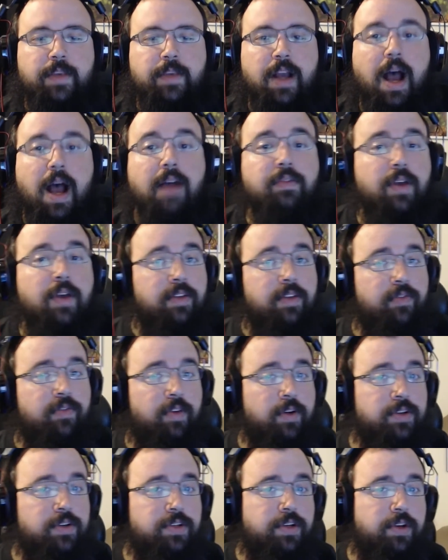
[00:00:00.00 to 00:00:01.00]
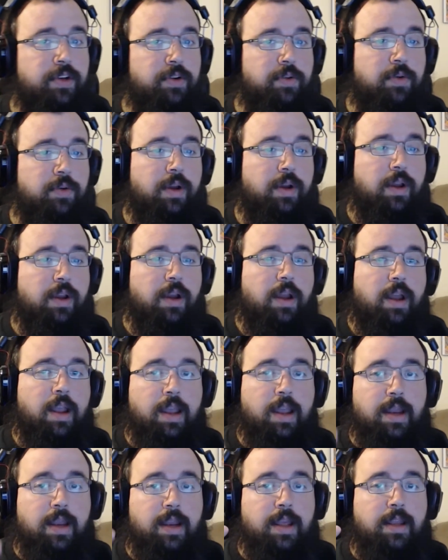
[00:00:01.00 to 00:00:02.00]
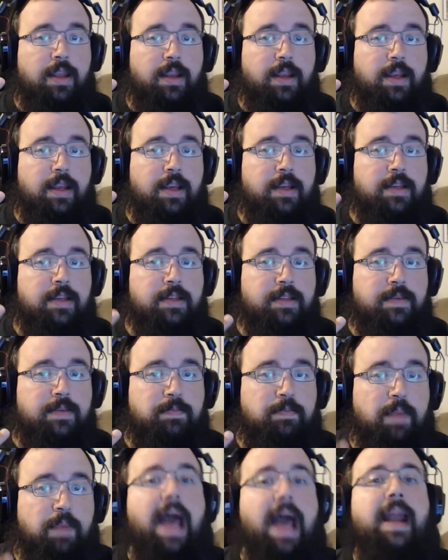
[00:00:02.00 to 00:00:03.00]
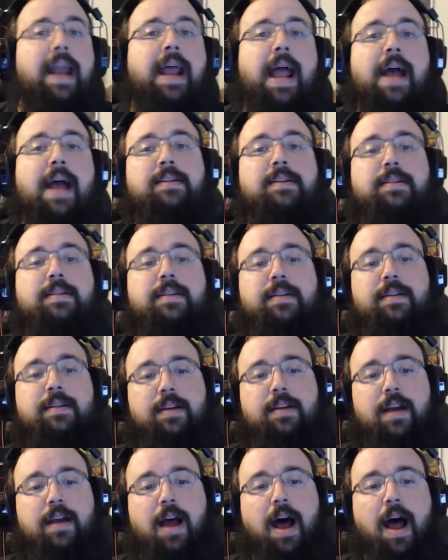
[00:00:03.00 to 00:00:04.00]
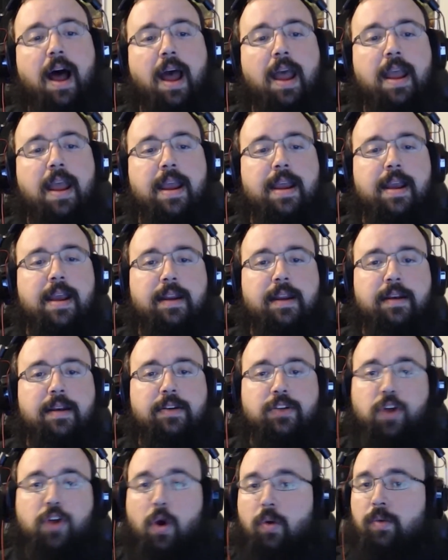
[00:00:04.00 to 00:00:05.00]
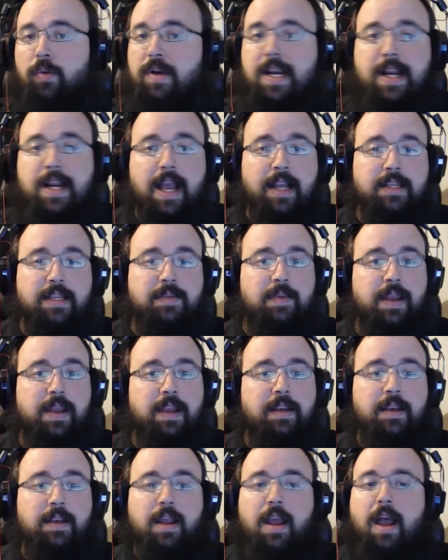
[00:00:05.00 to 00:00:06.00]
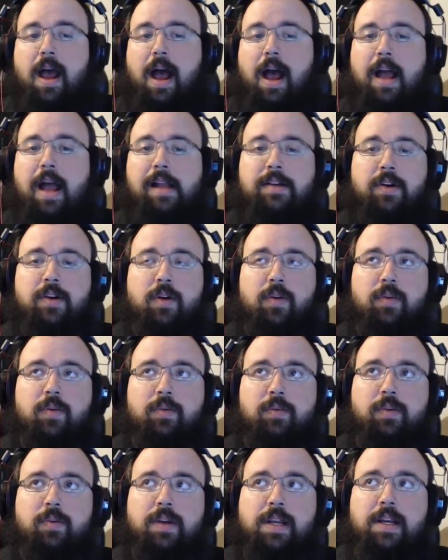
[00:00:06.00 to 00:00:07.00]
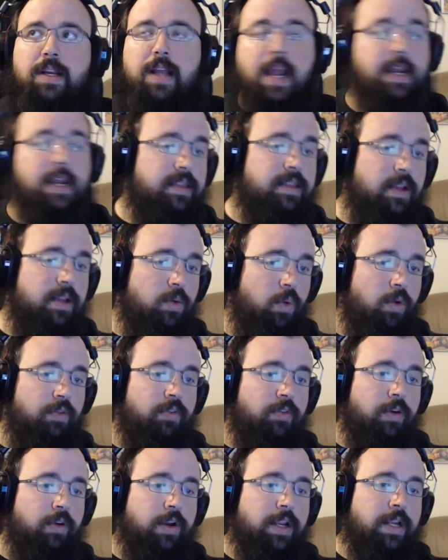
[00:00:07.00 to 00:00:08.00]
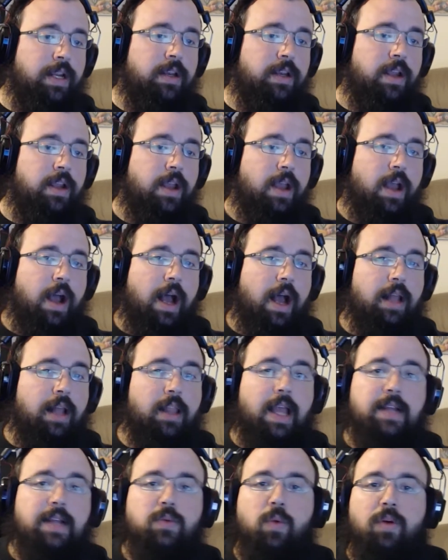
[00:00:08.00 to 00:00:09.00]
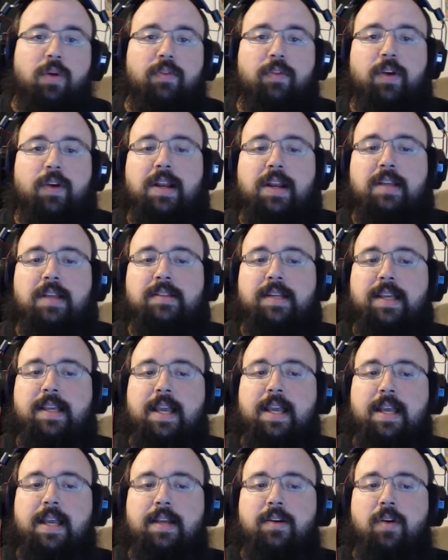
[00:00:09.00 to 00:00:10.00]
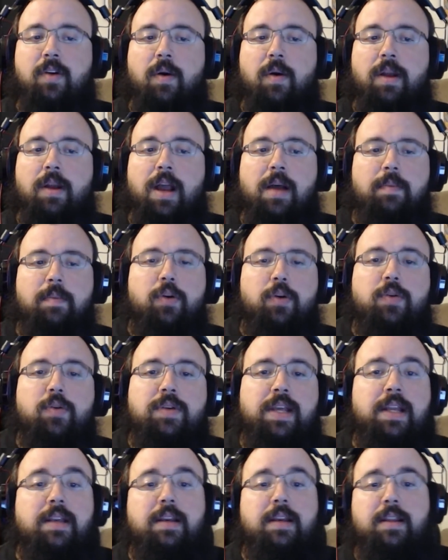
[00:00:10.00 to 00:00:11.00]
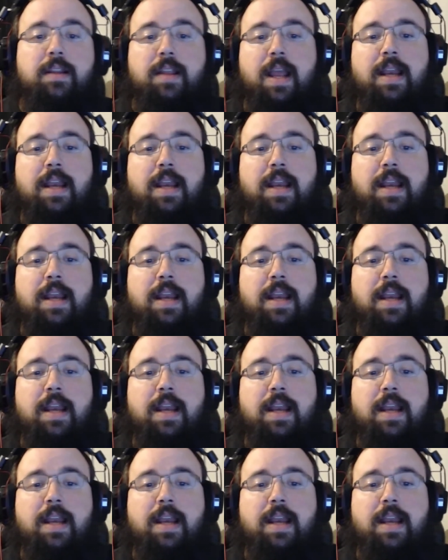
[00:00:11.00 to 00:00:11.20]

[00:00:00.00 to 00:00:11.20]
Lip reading: I've read the first 2, and it is badass. I don't read X-Men. I don't read anything Wolverine. I liked Wolverine as a kid growing up. Who didn't?